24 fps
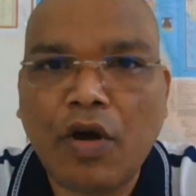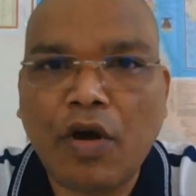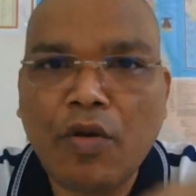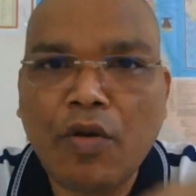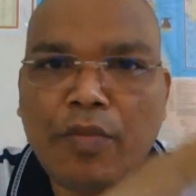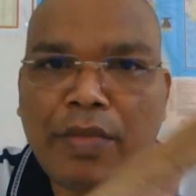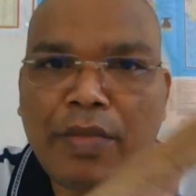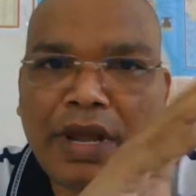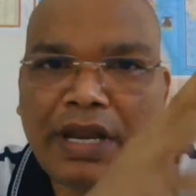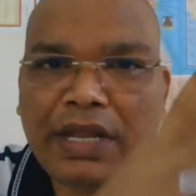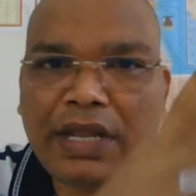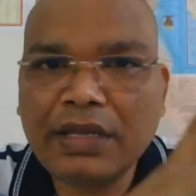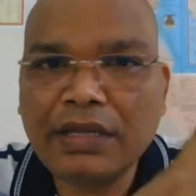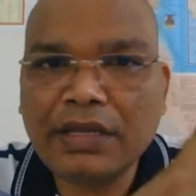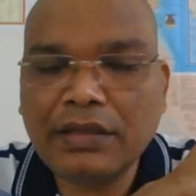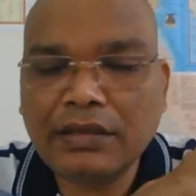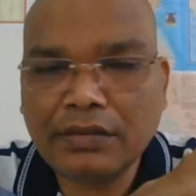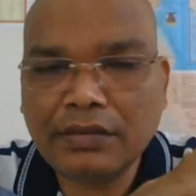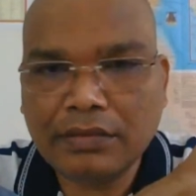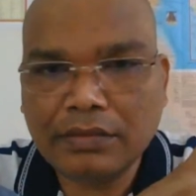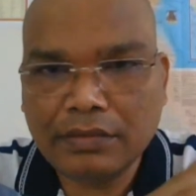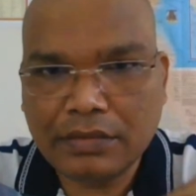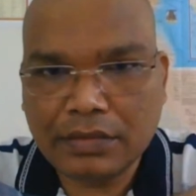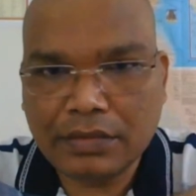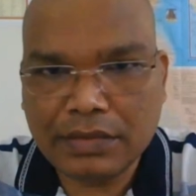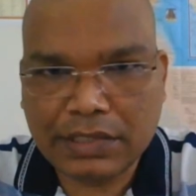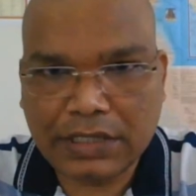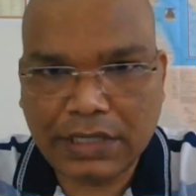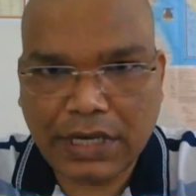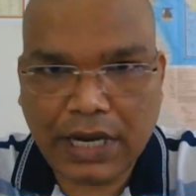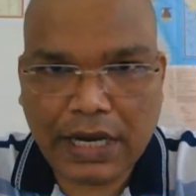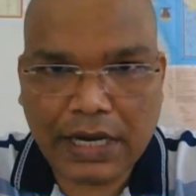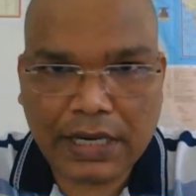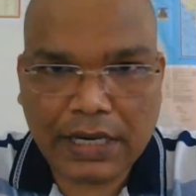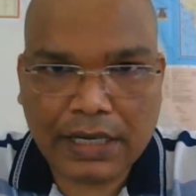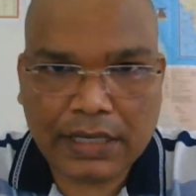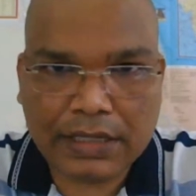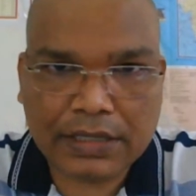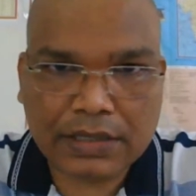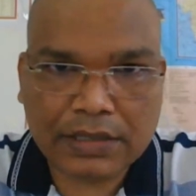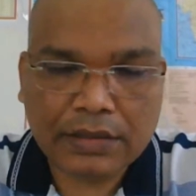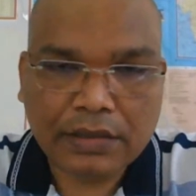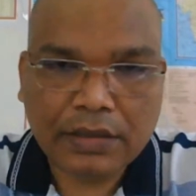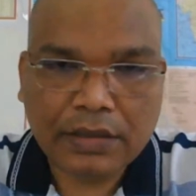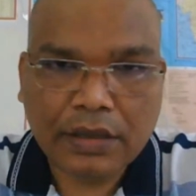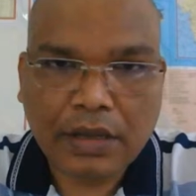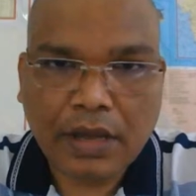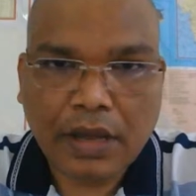How many
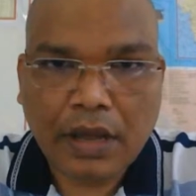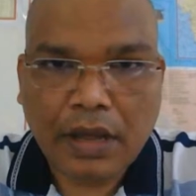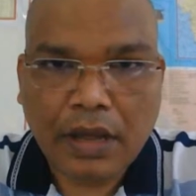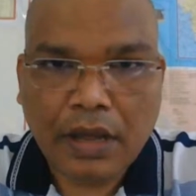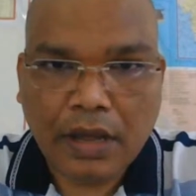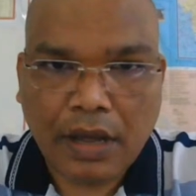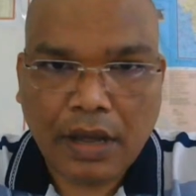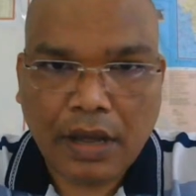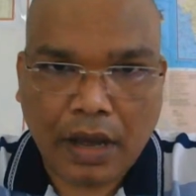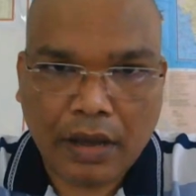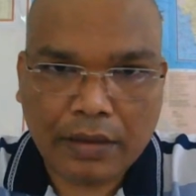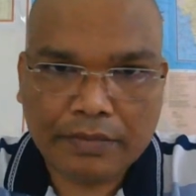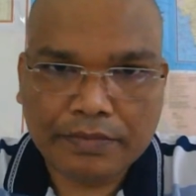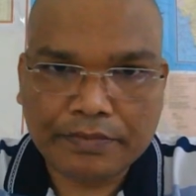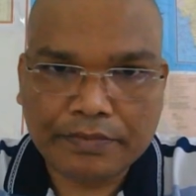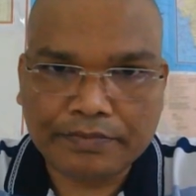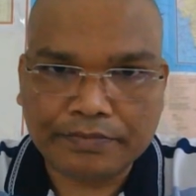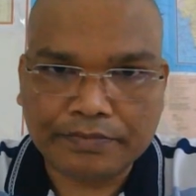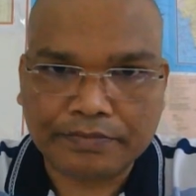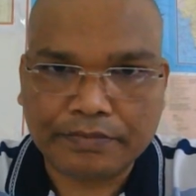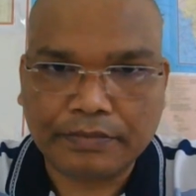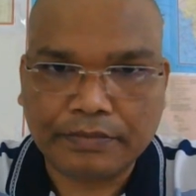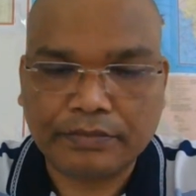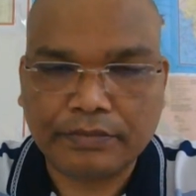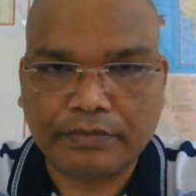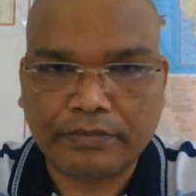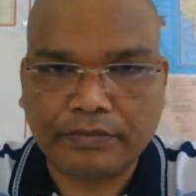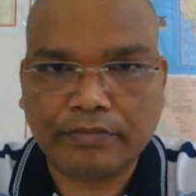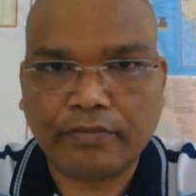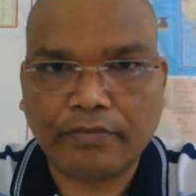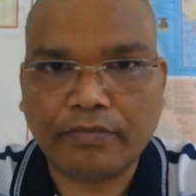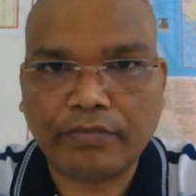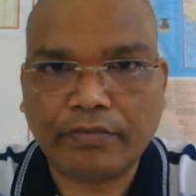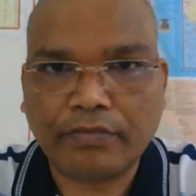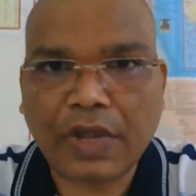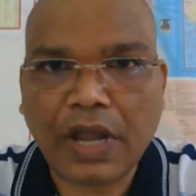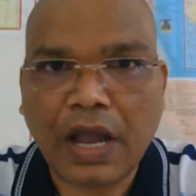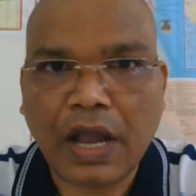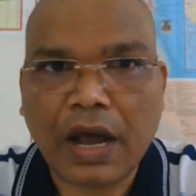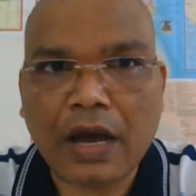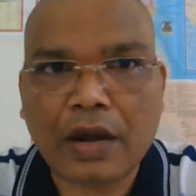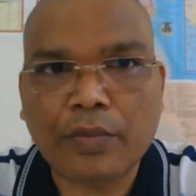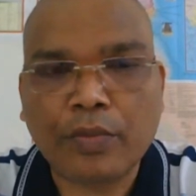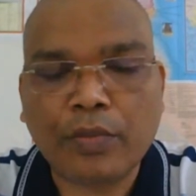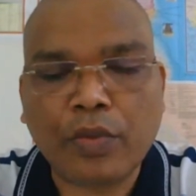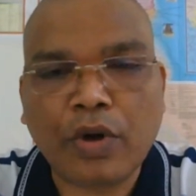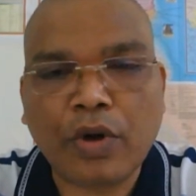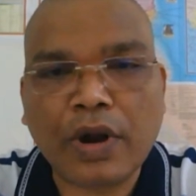states
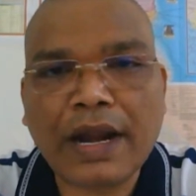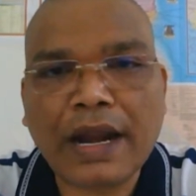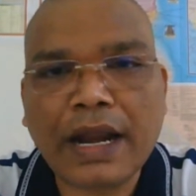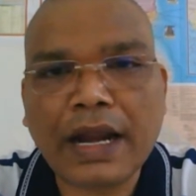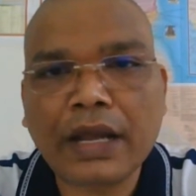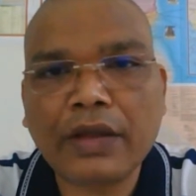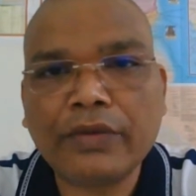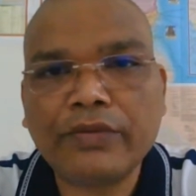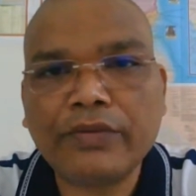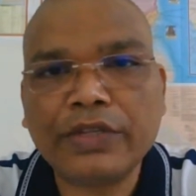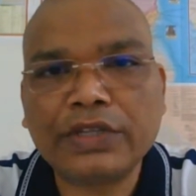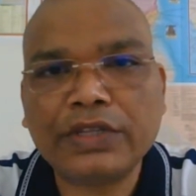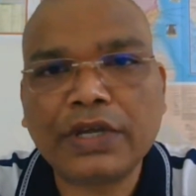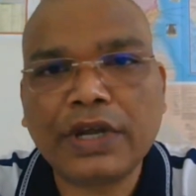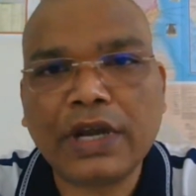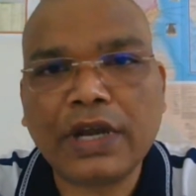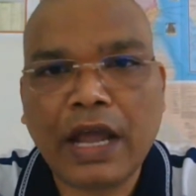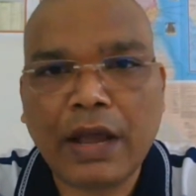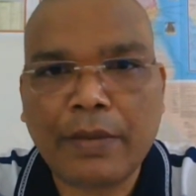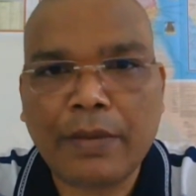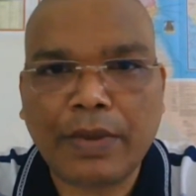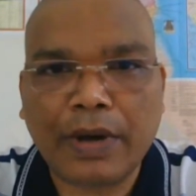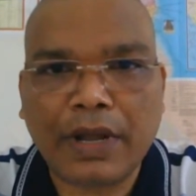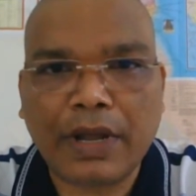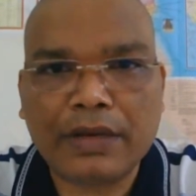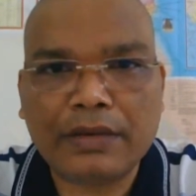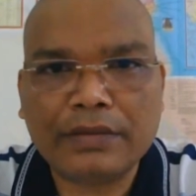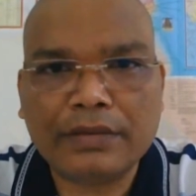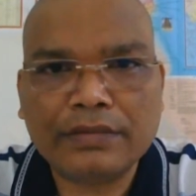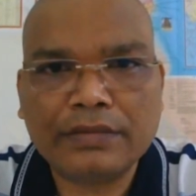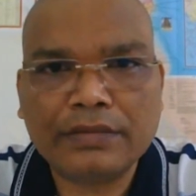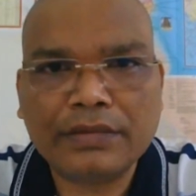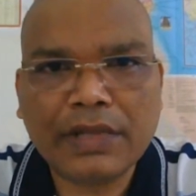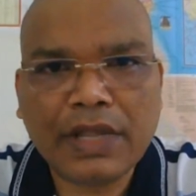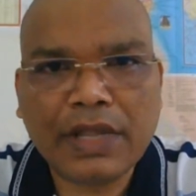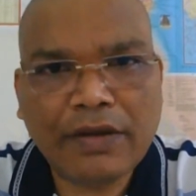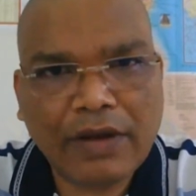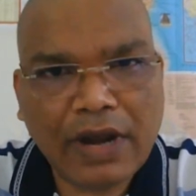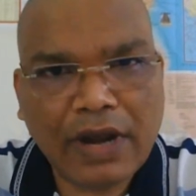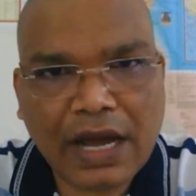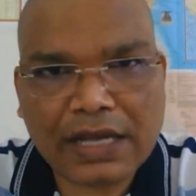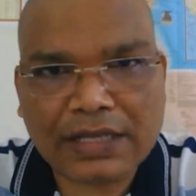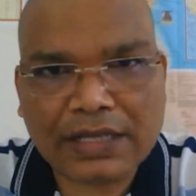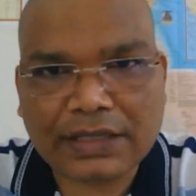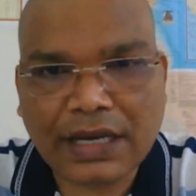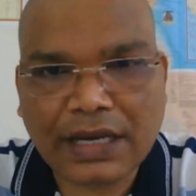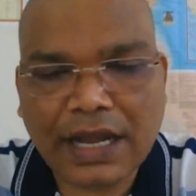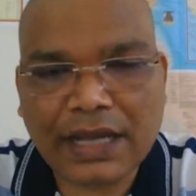are bordering with Nepal? They
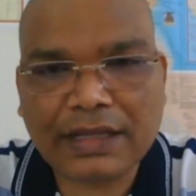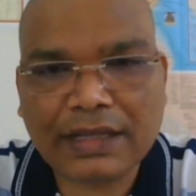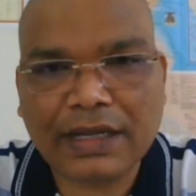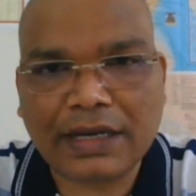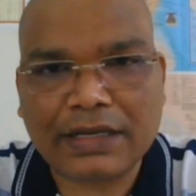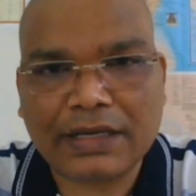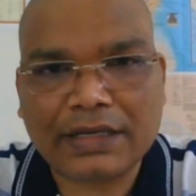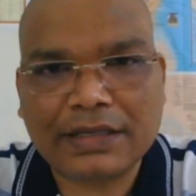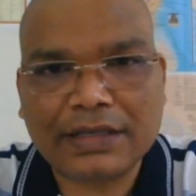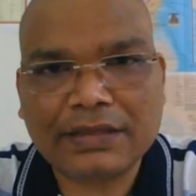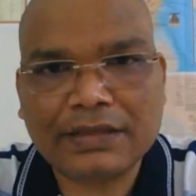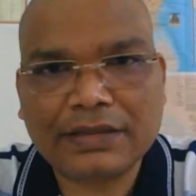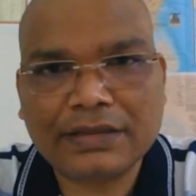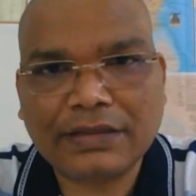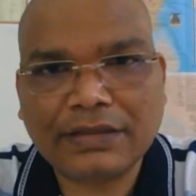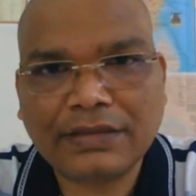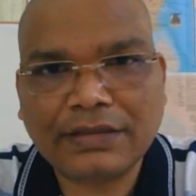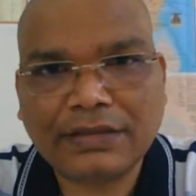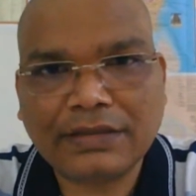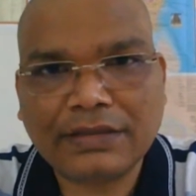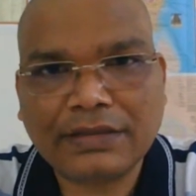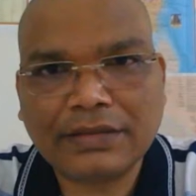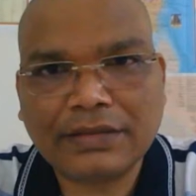will ask like that.